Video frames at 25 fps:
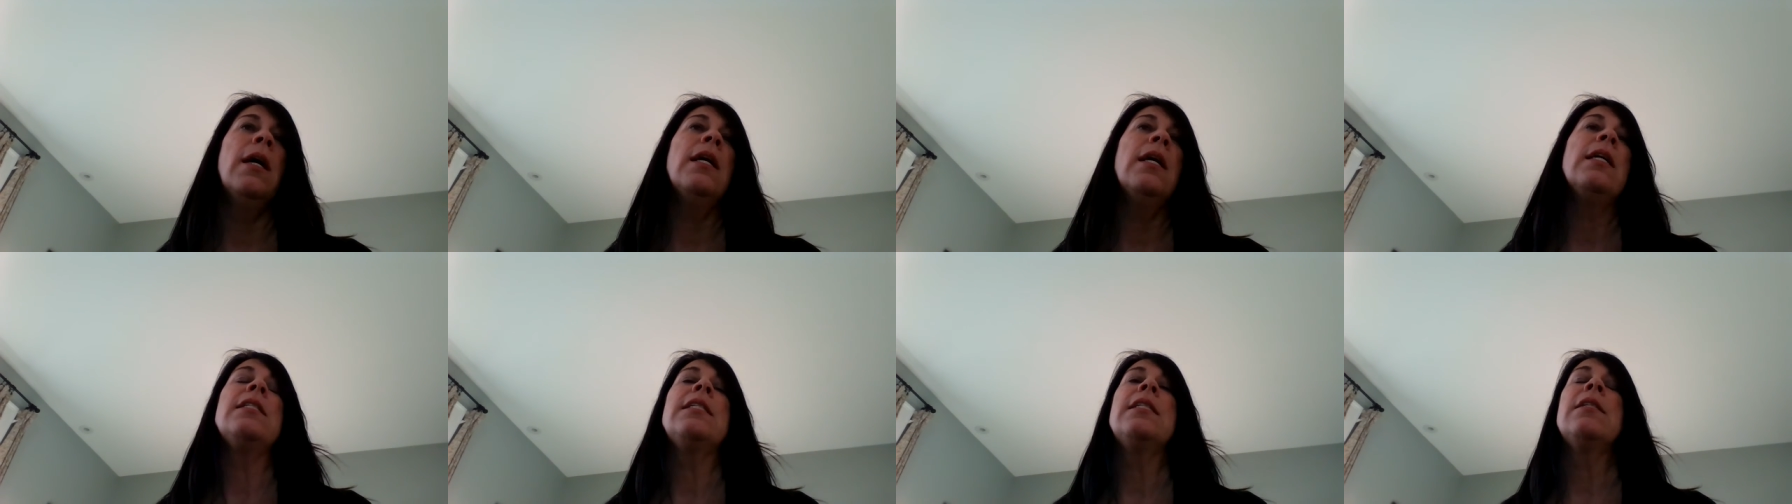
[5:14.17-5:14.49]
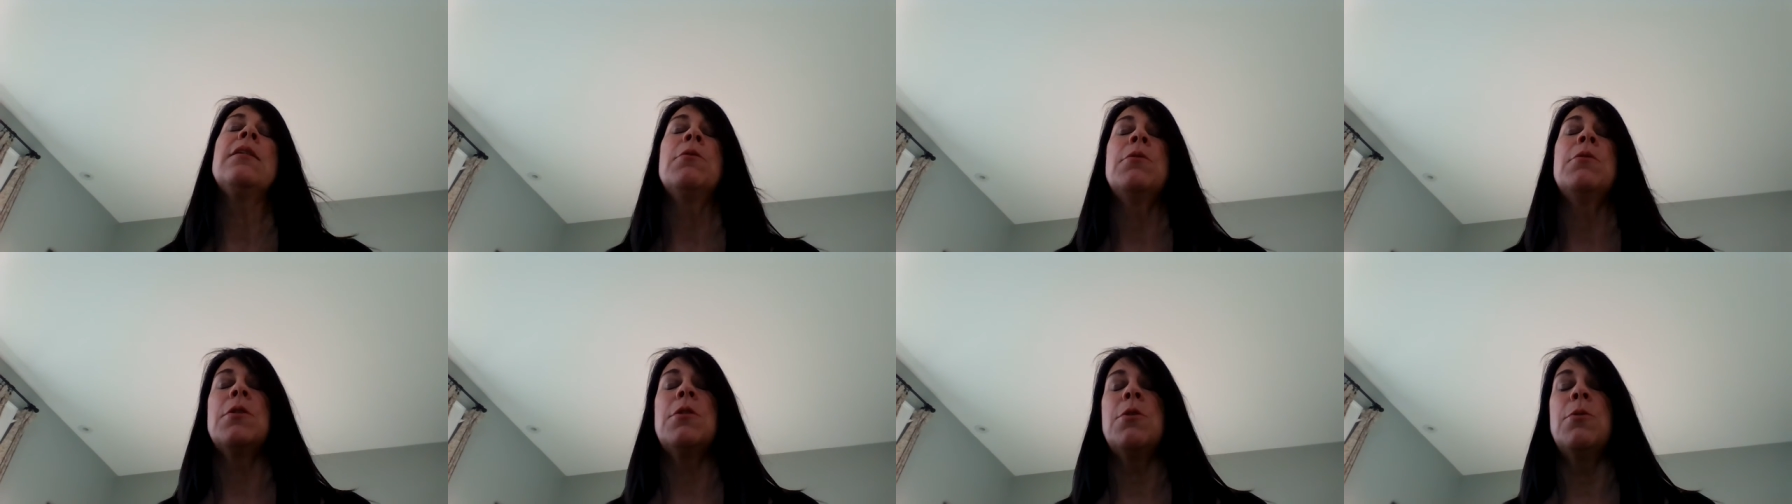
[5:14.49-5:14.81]

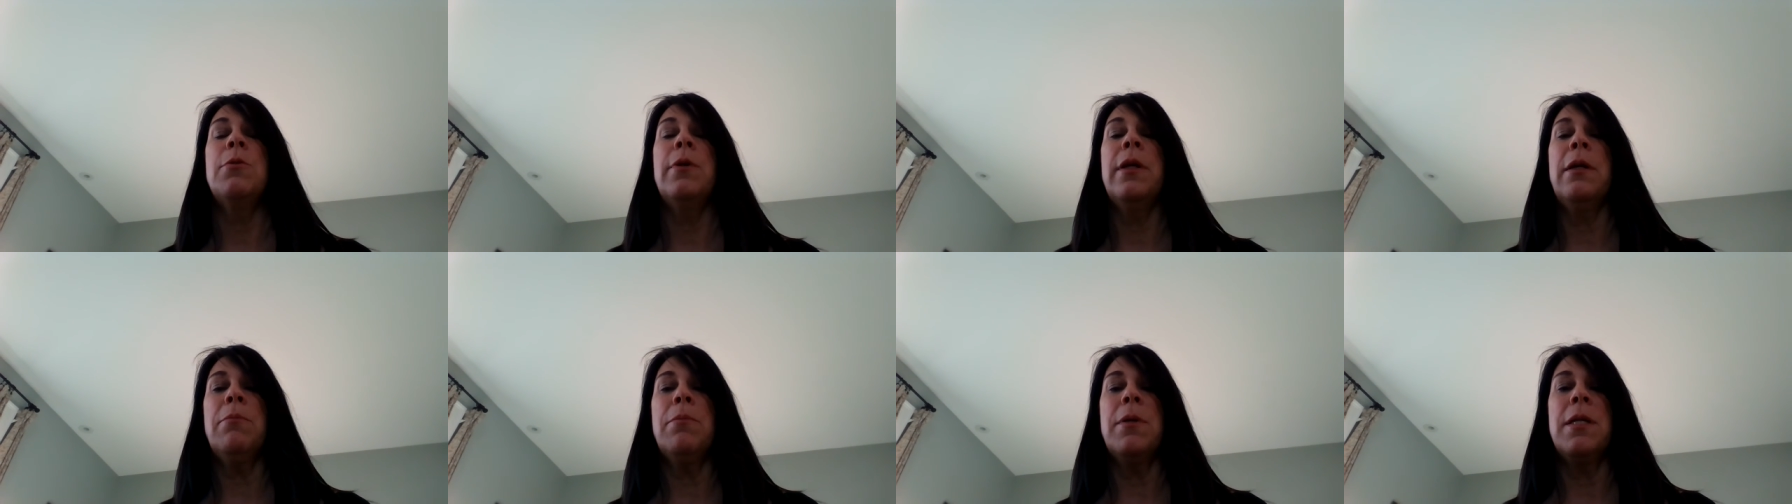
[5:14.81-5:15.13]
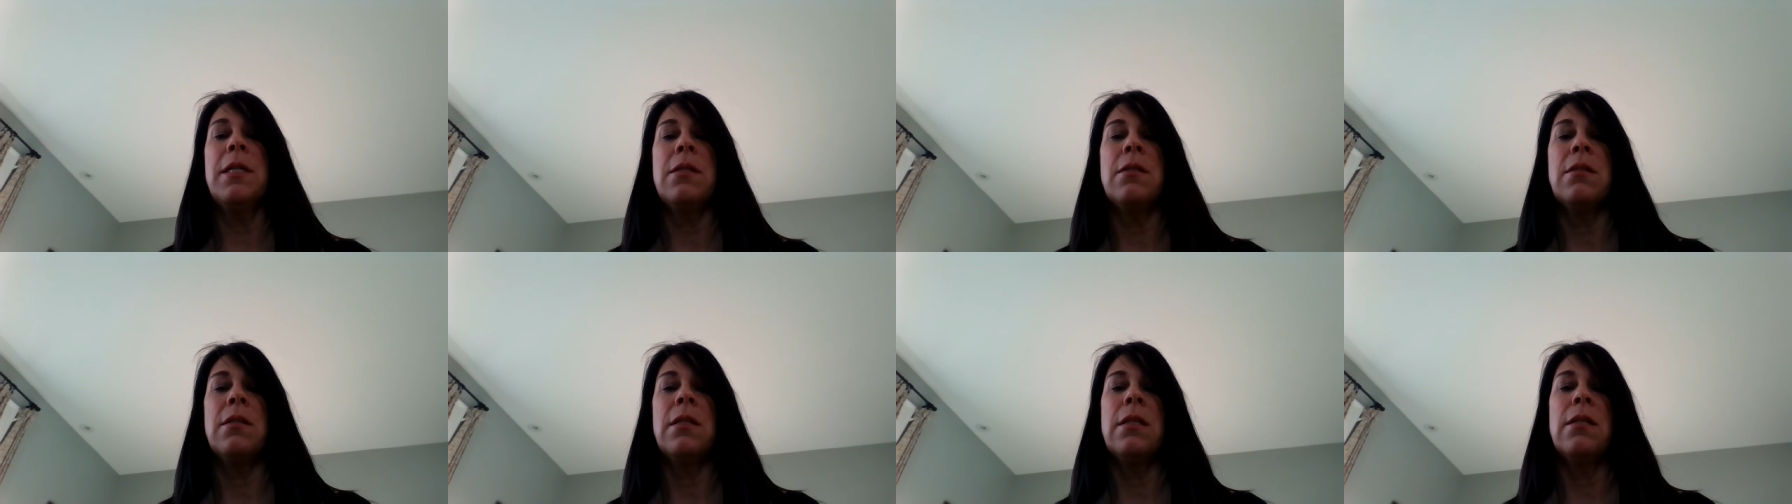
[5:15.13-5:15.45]
doing
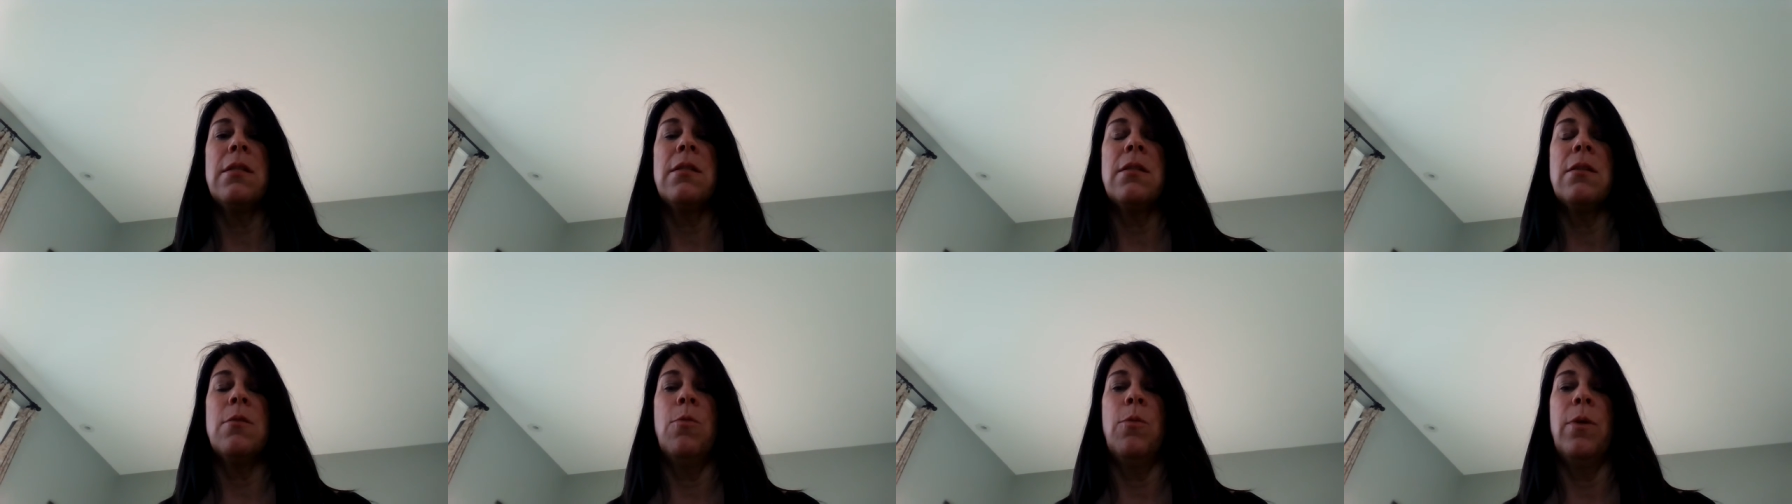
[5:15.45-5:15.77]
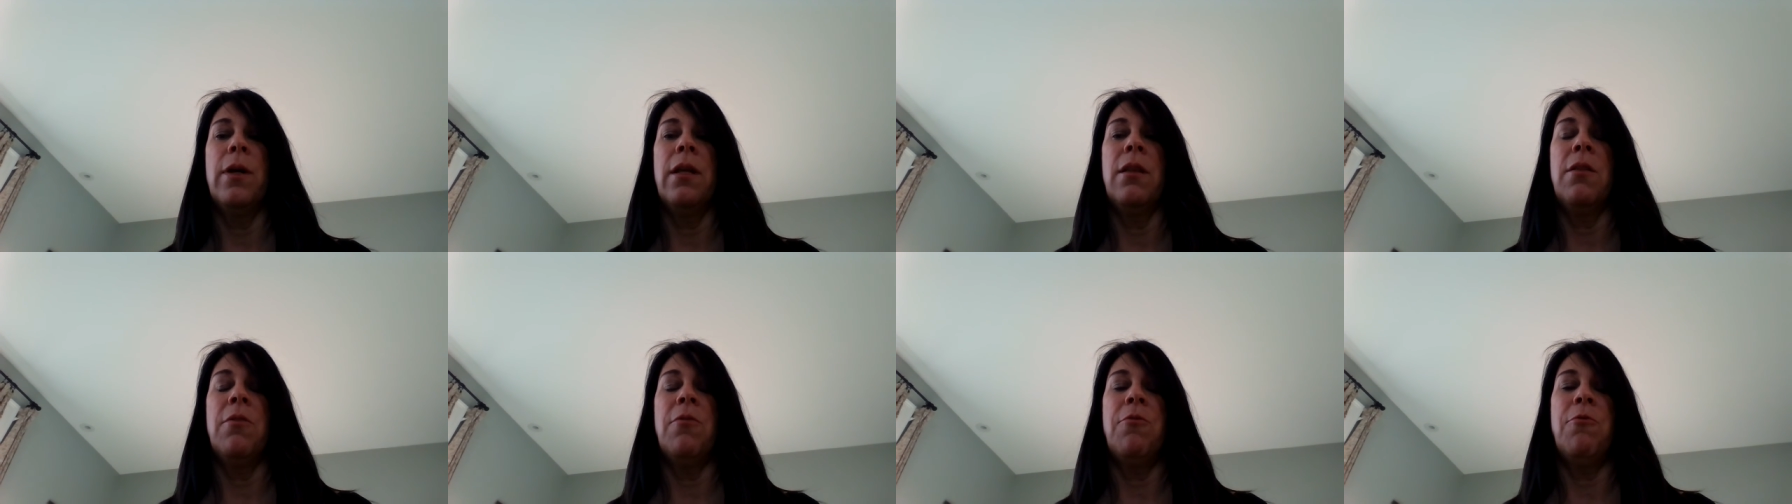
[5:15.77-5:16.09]
business
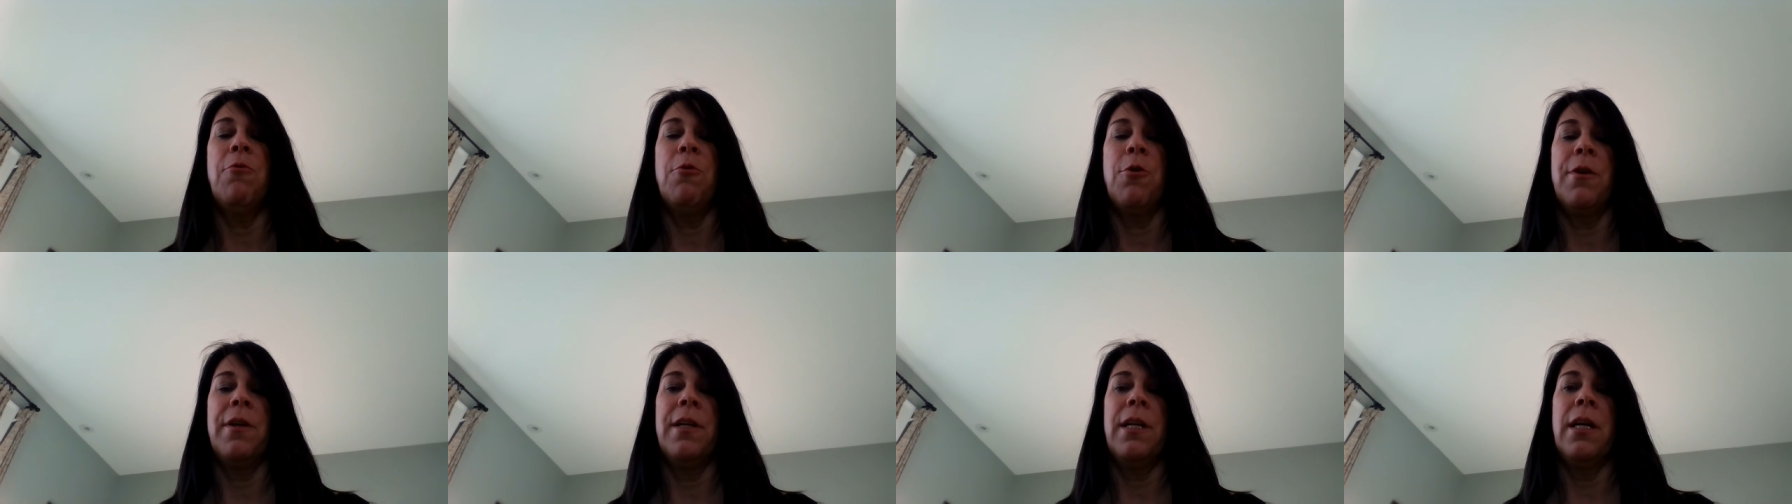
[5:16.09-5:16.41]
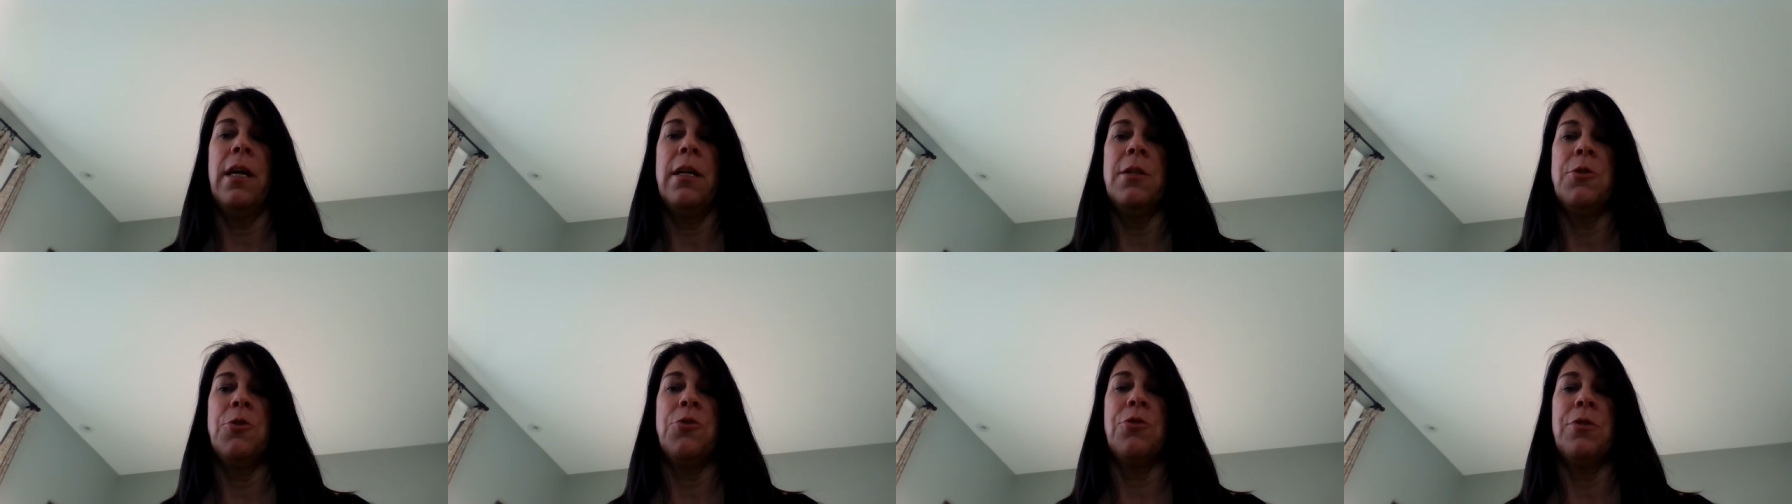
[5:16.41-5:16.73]
with foreign
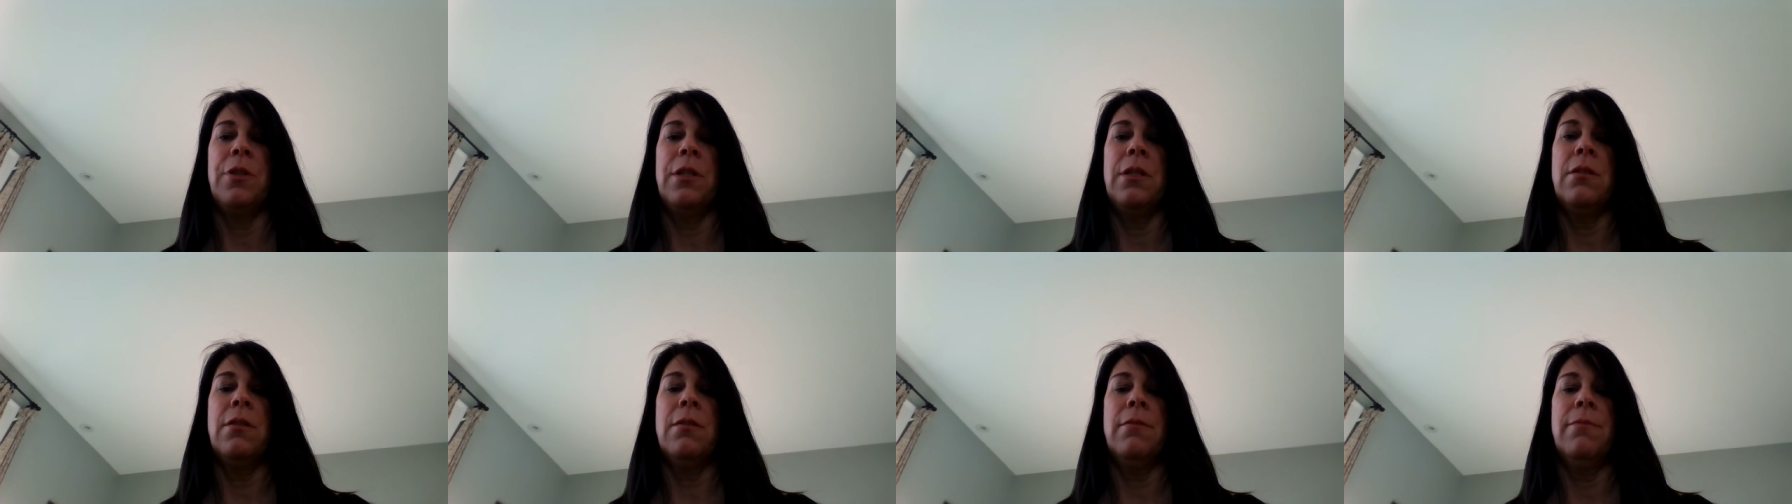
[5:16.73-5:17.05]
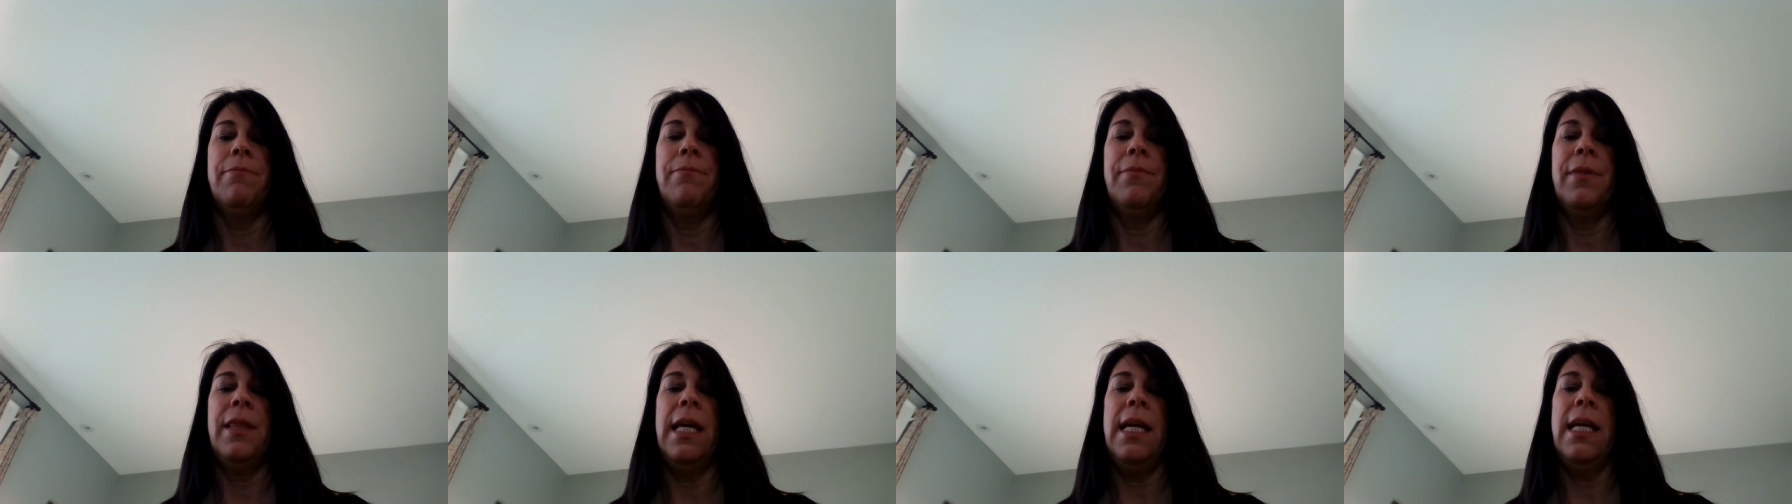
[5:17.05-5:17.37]
countries.
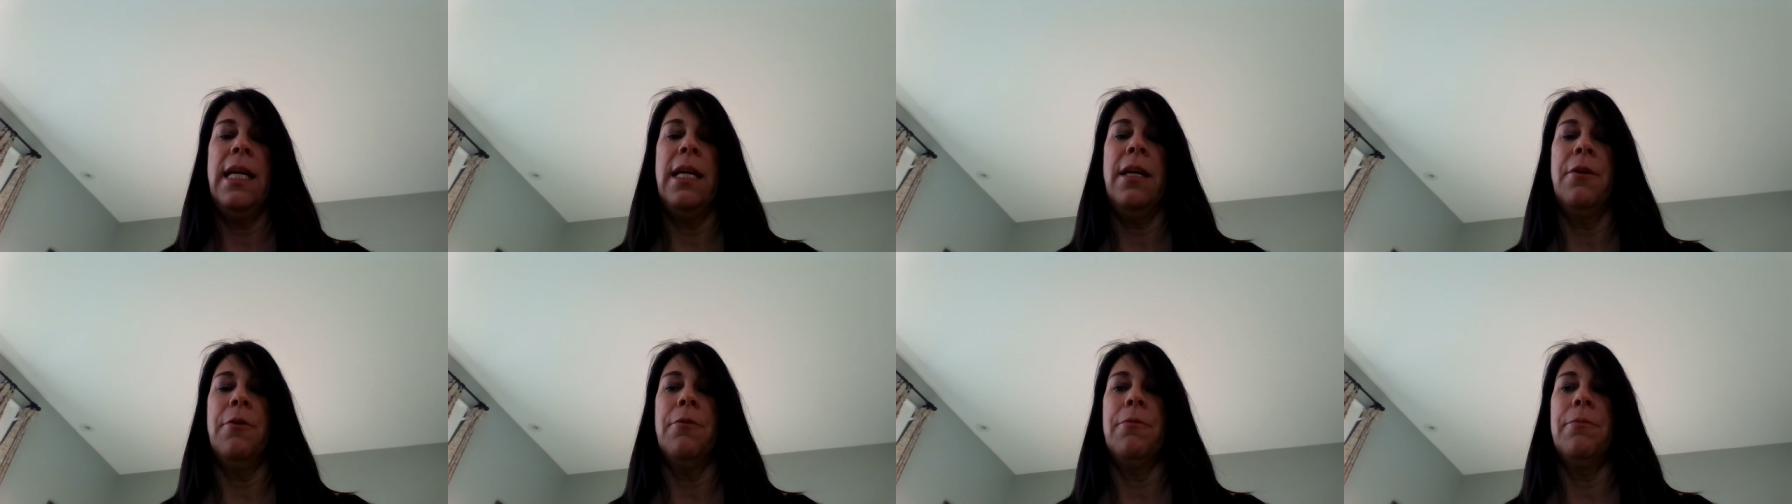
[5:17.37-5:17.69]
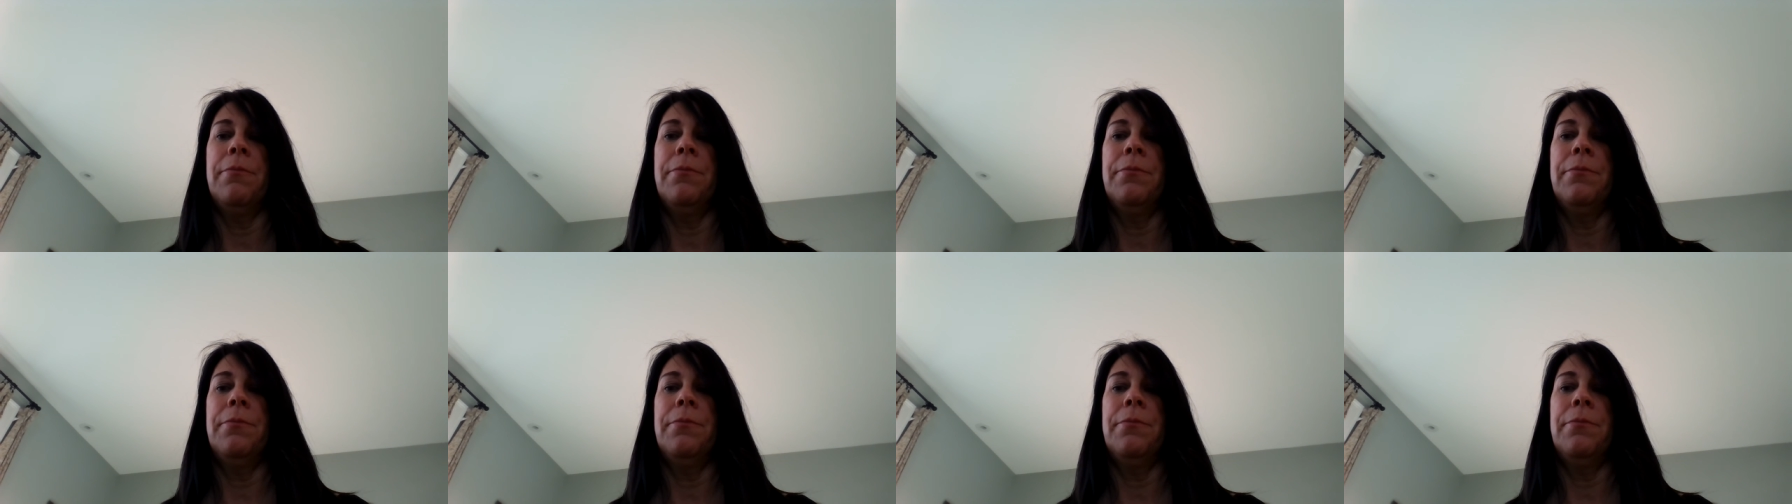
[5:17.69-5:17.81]
Thank you.